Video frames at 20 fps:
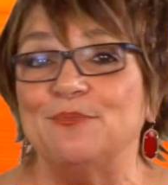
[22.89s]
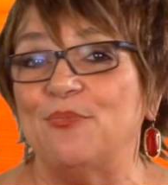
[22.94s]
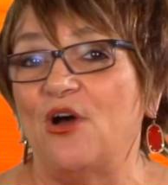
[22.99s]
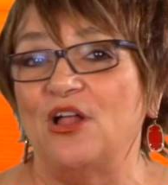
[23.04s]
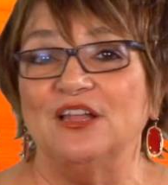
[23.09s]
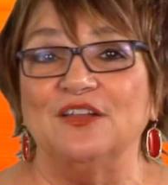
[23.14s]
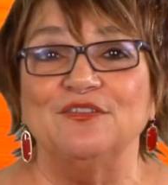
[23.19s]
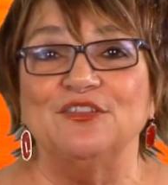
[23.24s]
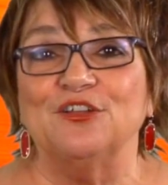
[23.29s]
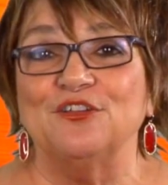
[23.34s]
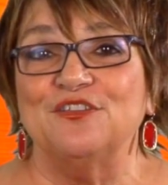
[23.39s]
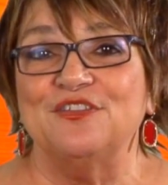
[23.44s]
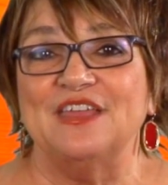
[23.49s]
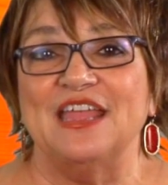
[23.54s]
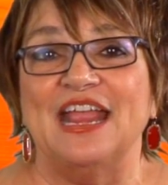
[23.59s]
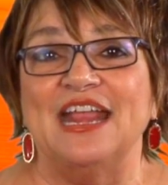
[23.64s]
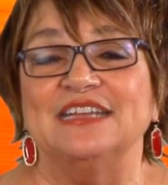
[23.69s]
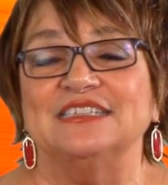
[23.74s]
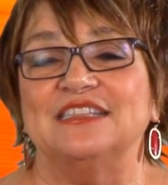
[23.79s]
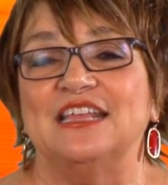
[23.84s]
up all of their
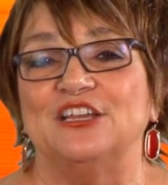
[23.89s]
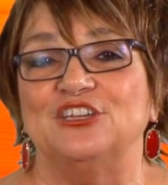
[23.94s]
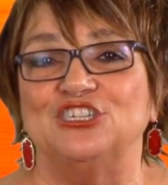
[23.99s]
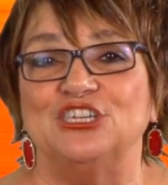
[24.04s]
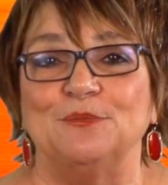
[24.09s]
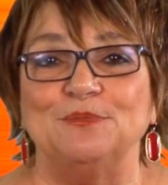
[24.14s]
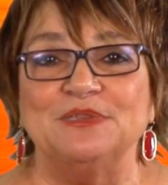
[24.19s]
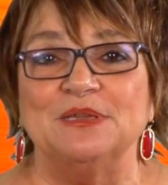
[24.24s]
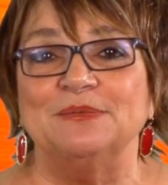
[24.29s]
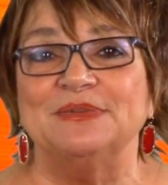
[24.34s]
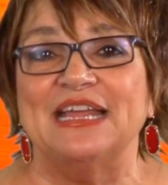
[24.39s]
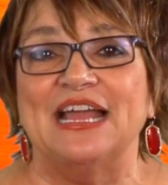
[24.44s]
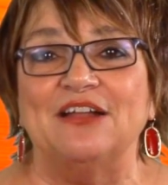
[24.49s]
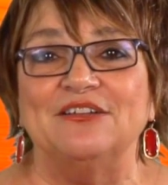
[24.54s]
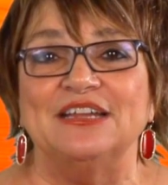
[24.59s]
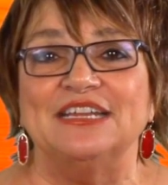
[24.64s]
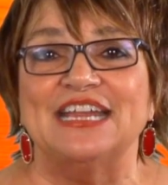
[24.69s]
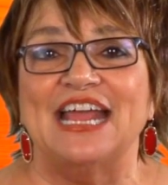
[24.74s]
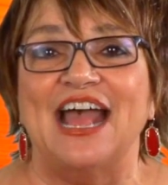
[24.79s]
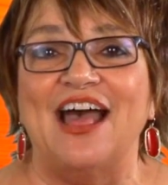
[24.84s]
things, they shipped them
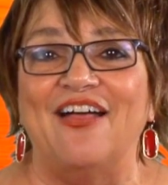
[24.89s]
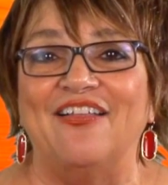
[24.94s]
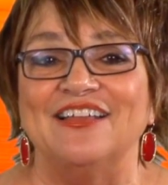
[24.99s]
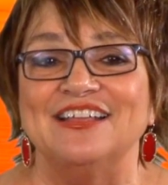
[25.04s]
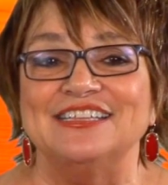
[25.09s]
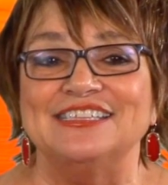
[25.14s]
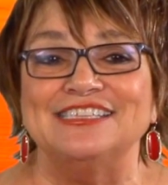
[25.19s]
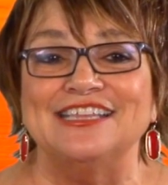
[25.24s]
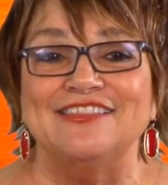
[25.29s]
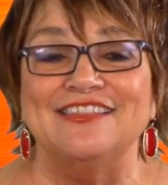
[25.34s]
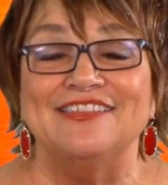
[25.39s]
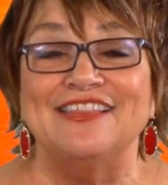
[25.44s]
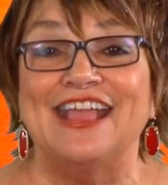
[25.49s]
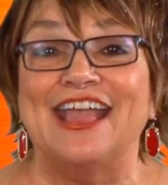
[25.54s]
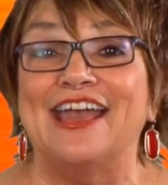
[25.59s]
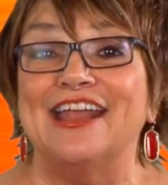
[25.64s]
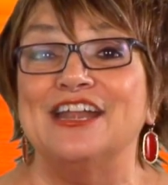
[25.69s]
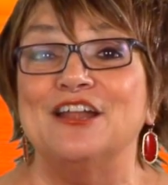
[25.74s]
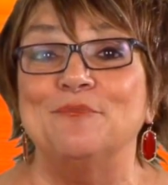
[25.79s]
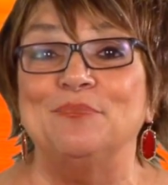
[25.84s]
down to Dallas, and then they
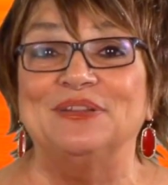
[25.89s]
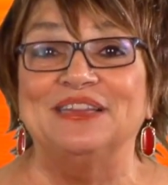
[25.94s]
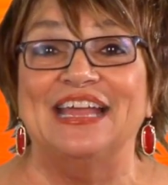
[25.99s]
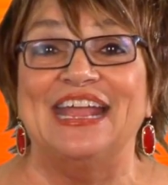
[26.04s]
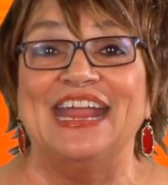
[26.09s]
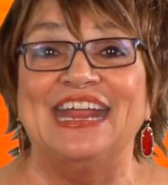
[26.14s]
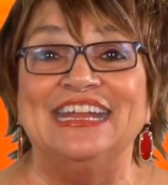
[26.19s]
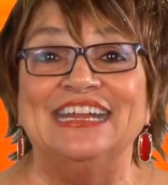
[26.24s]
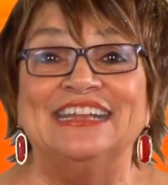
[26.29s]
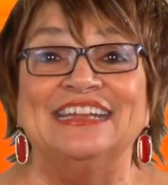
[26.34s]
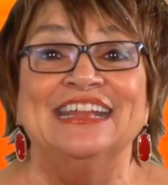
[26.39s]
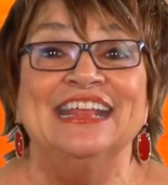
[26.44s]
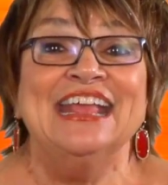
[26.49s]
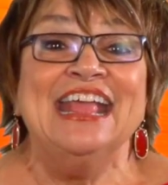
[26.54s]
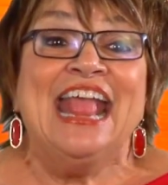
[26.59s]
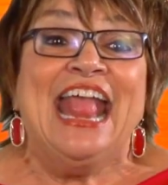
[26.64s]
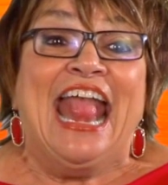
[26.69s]
got on a plane, and